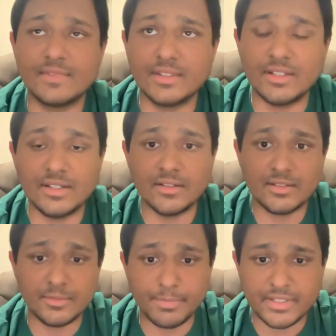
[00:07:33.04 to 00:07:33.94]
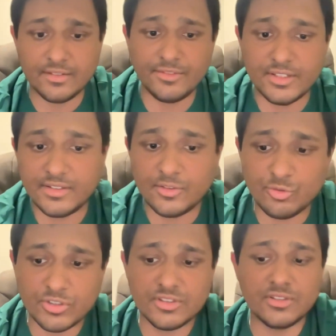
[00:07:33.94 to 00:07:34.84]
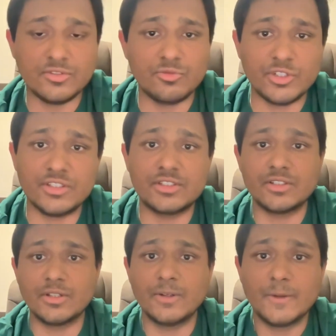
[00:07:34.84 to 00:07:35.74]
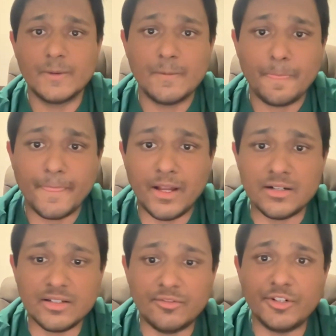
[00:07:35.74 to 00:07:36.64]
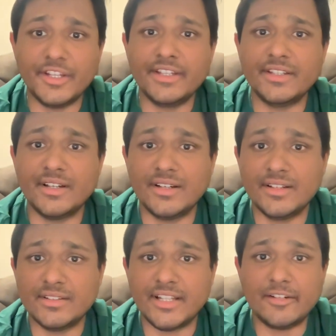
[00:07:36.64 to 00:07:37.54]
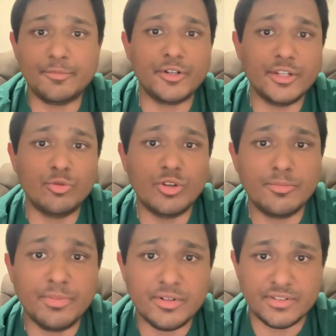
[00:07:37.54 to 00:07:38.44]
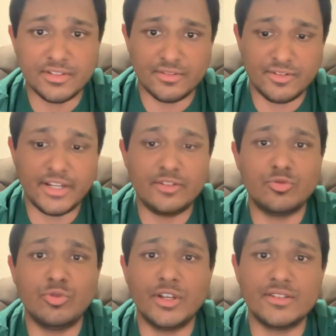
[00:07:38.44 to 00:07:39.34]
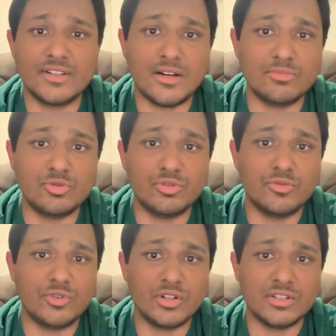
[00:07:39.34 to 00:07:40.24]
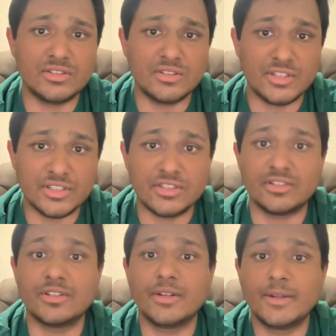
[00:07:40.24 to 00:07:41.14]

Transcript: the specific situations which are governing that particular person, right, who has come to you for a consultation.